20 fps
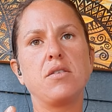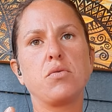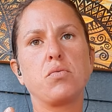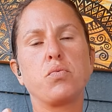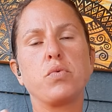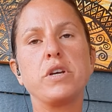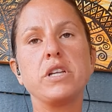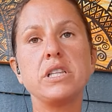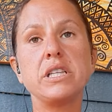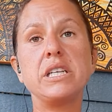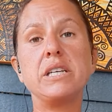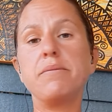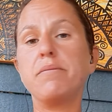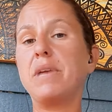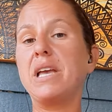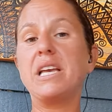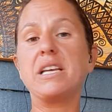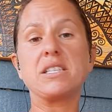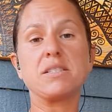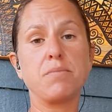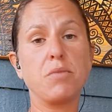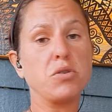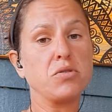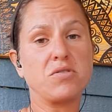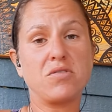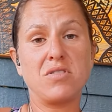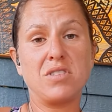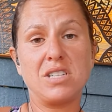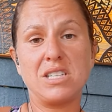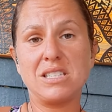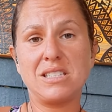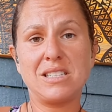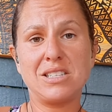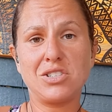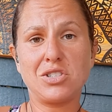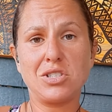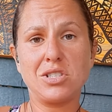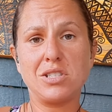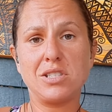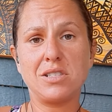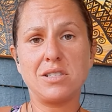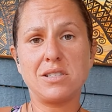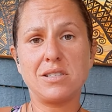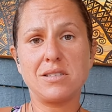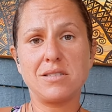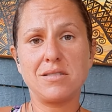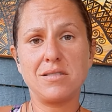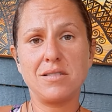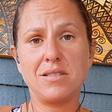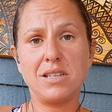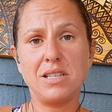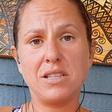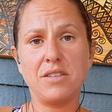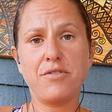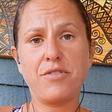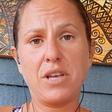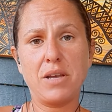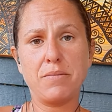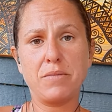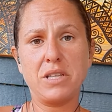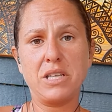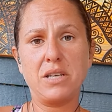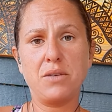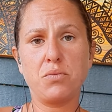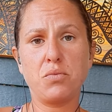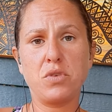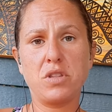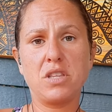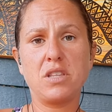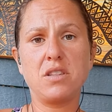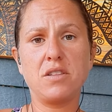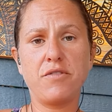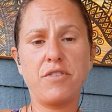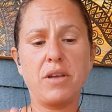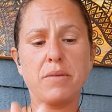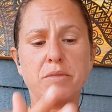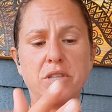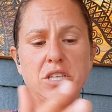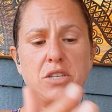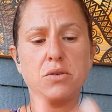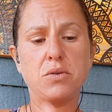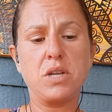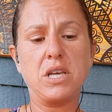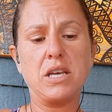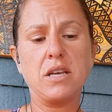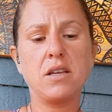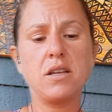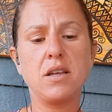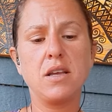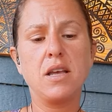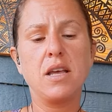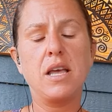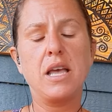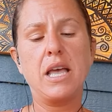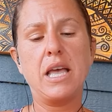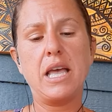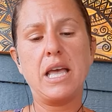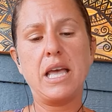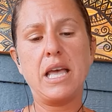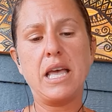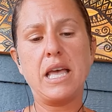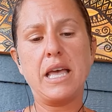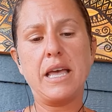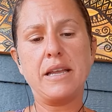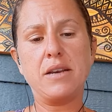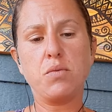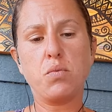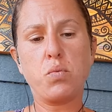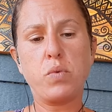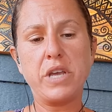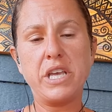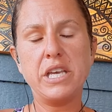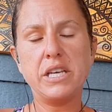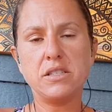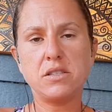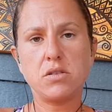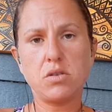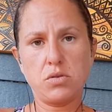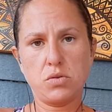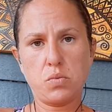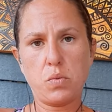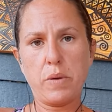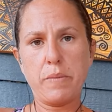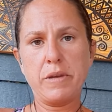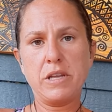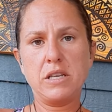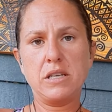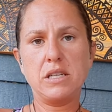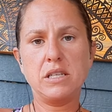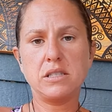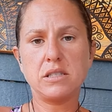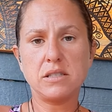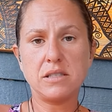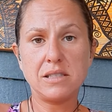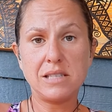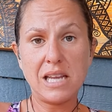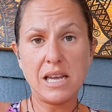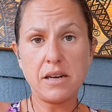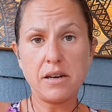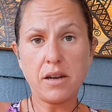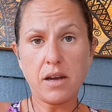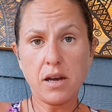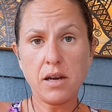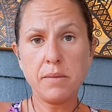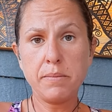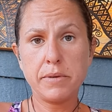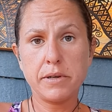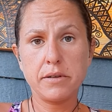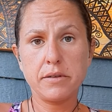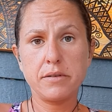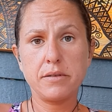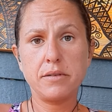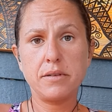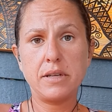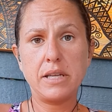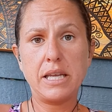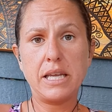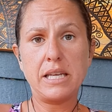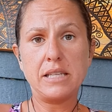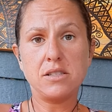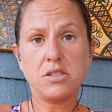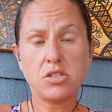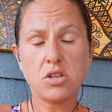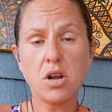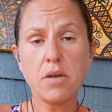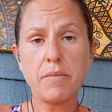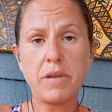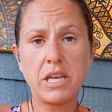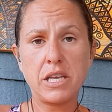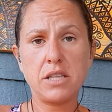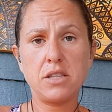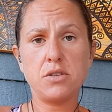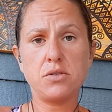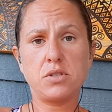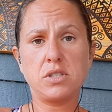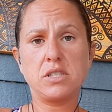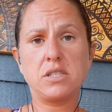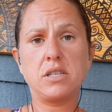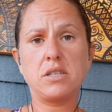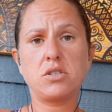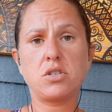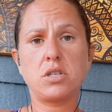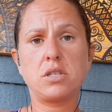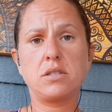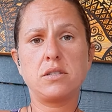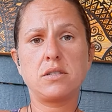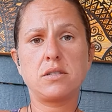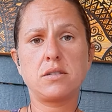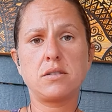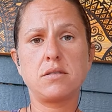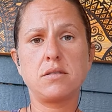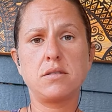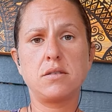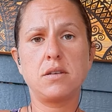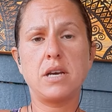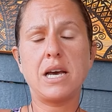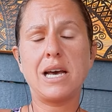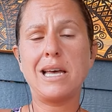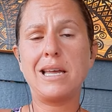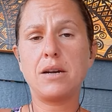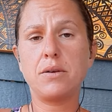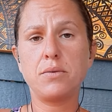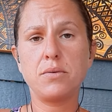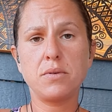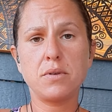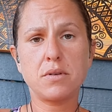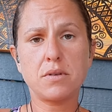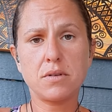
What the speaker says: really makes most of the decisions in the family, within the family unit. And we as those women need to stand up and start making those decisions. I don't